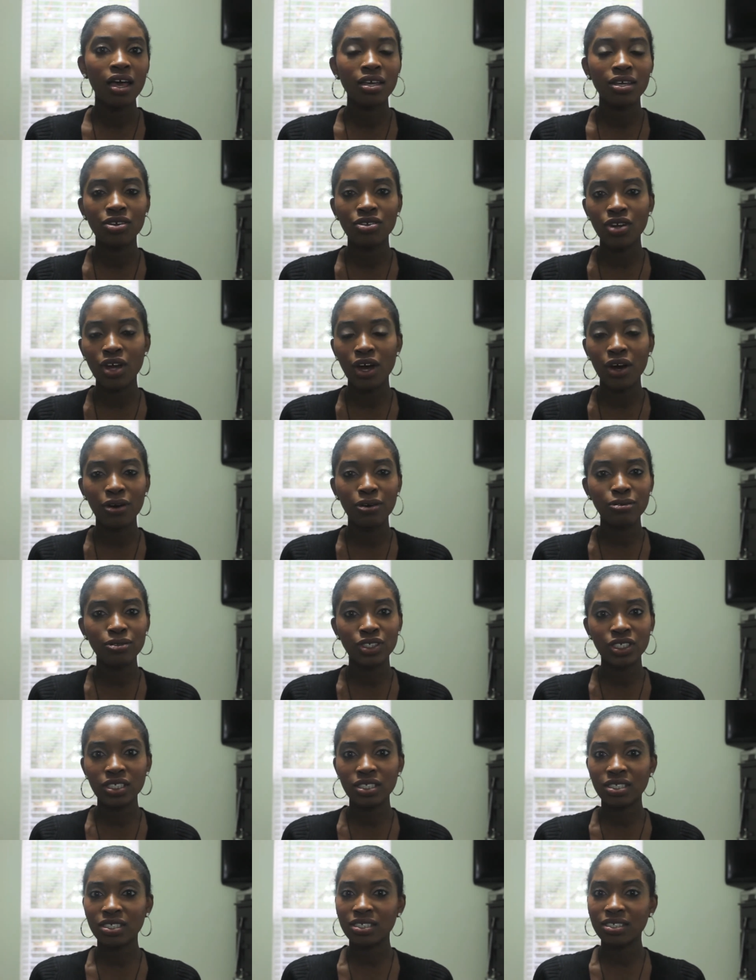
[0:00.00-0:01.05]
you know
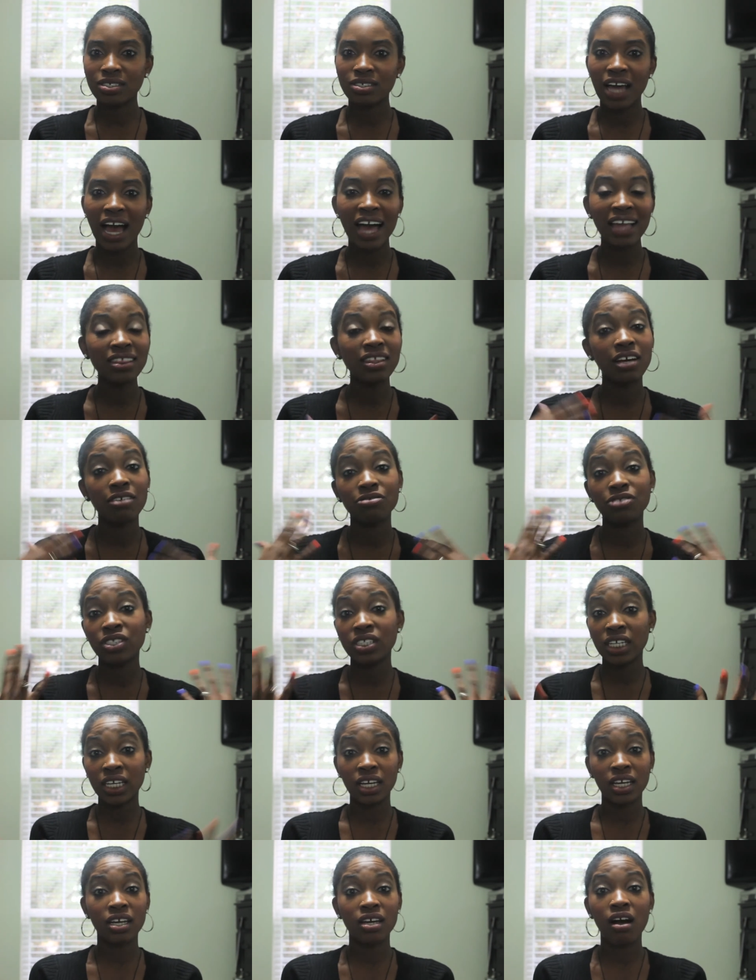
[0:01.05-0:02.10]
just I love
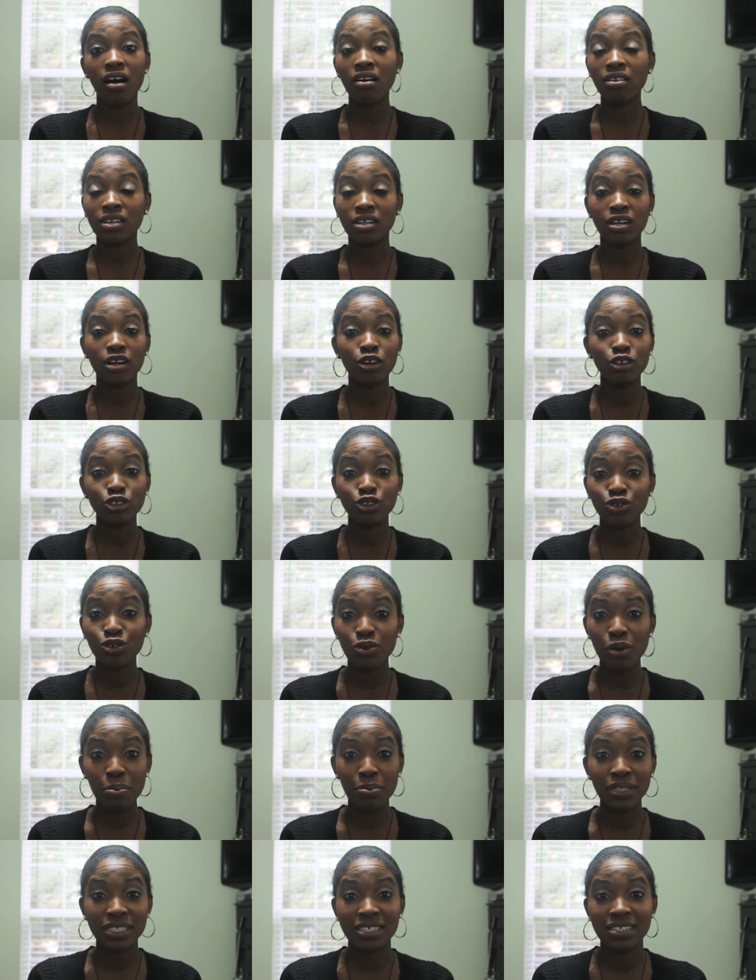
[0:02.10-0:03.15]
seeing all the cultural
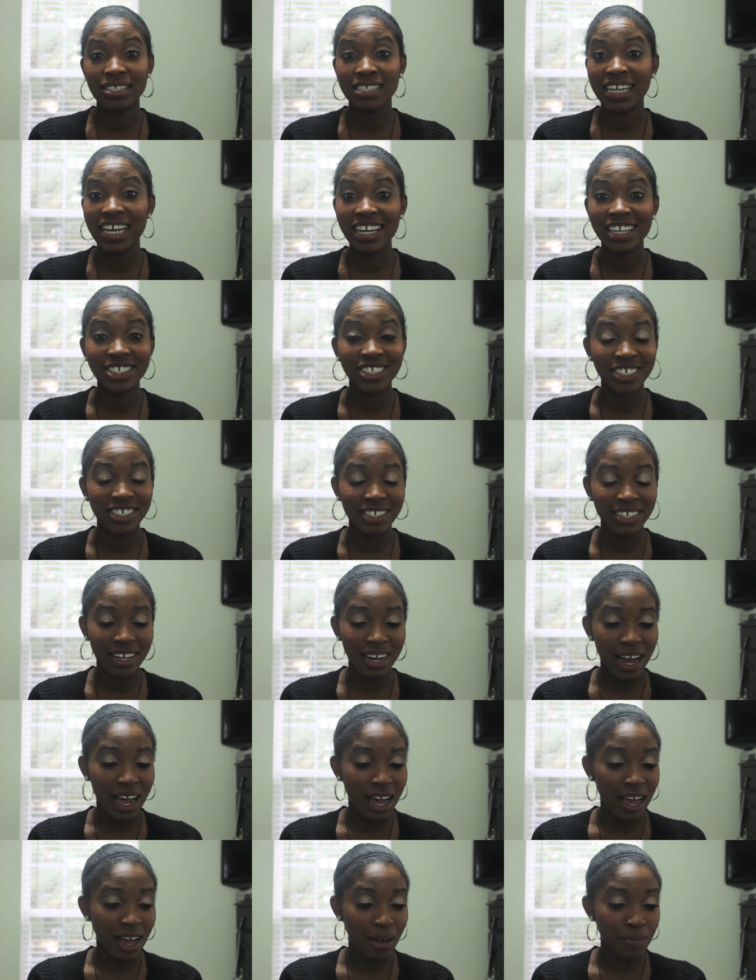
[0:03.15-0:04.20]
representation.
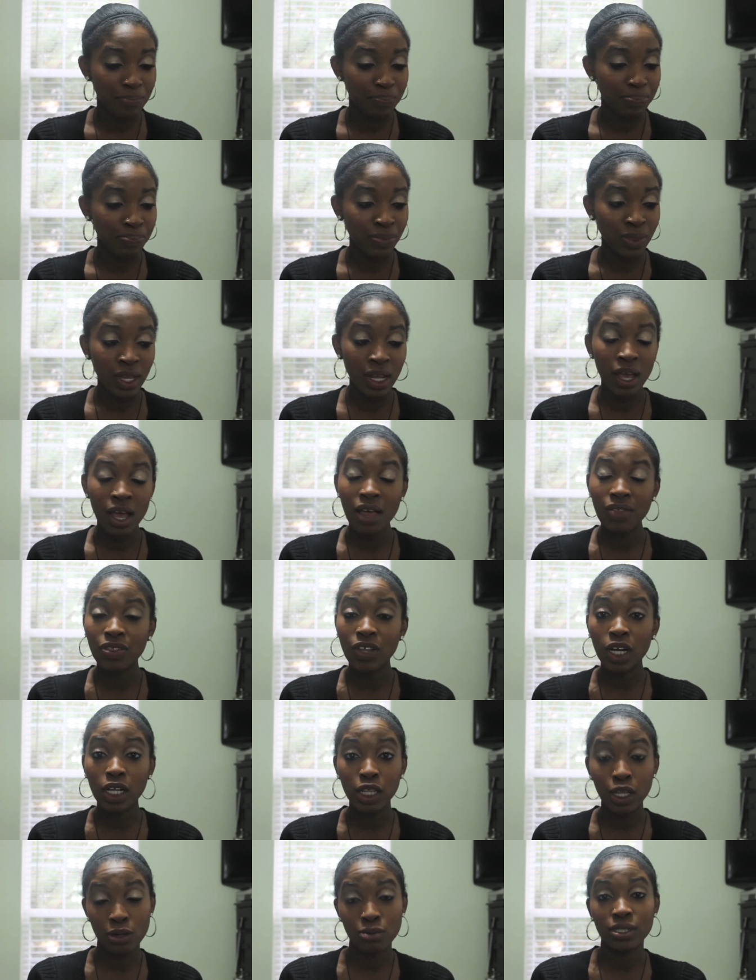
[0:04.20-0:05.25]
Um, the
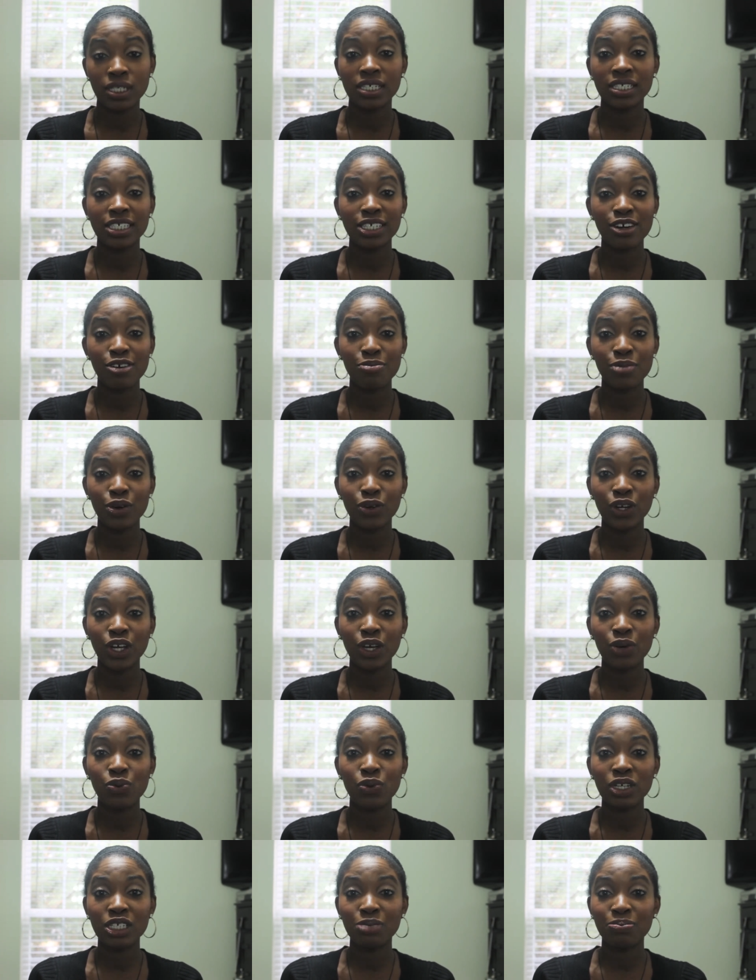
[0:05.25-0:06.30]
closing ceremony
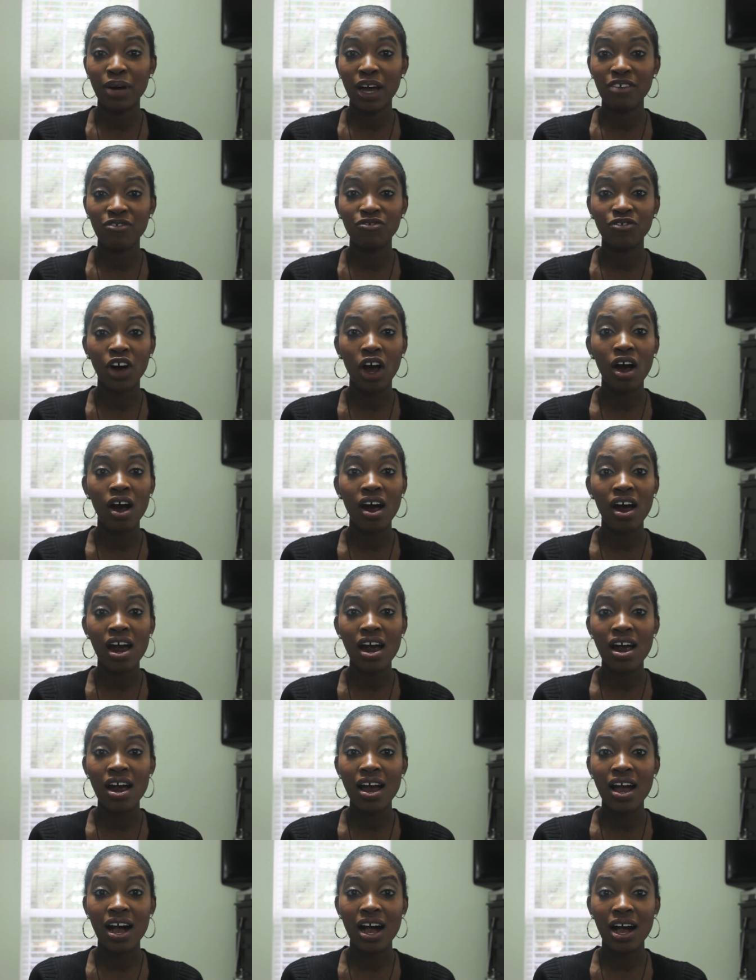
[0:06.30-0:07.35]
was by
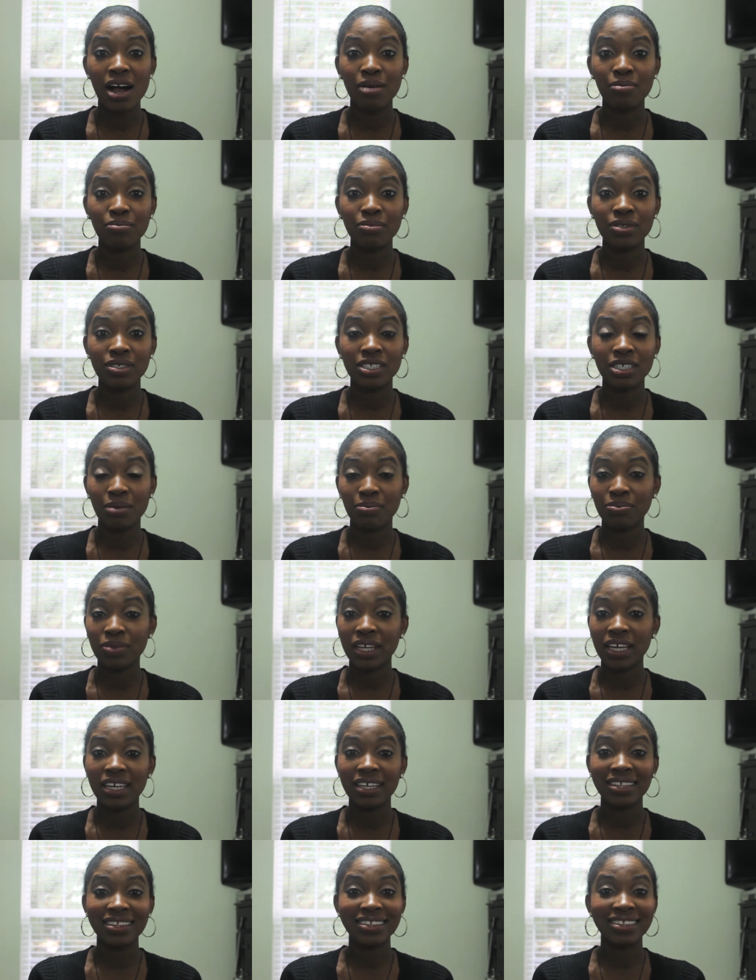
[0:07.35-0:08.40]
far um,
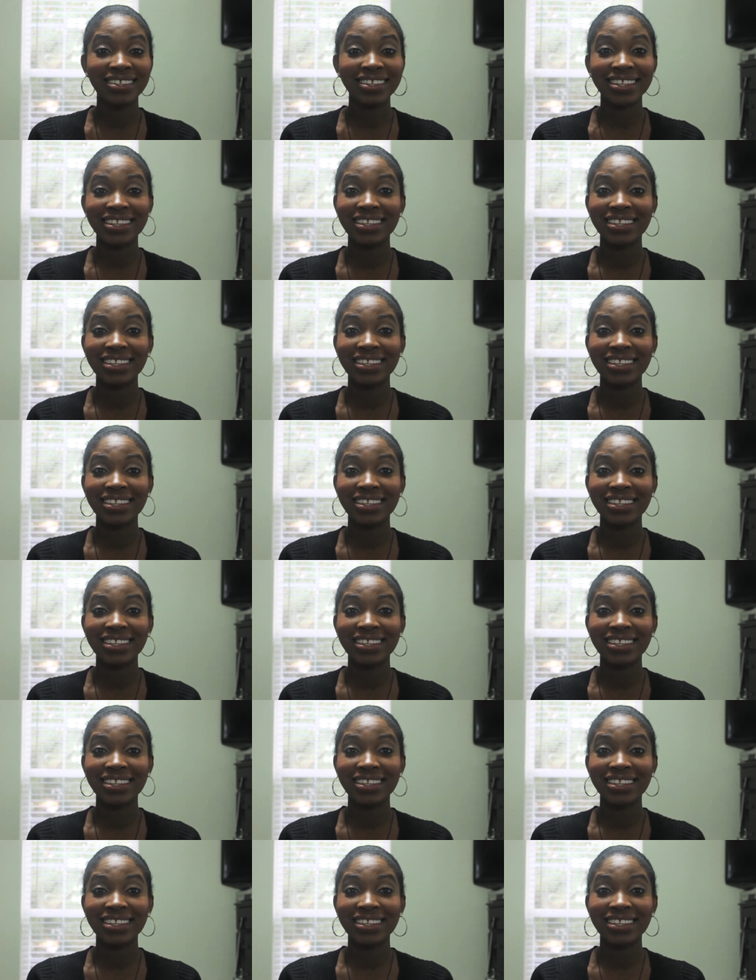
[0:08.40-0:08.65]
something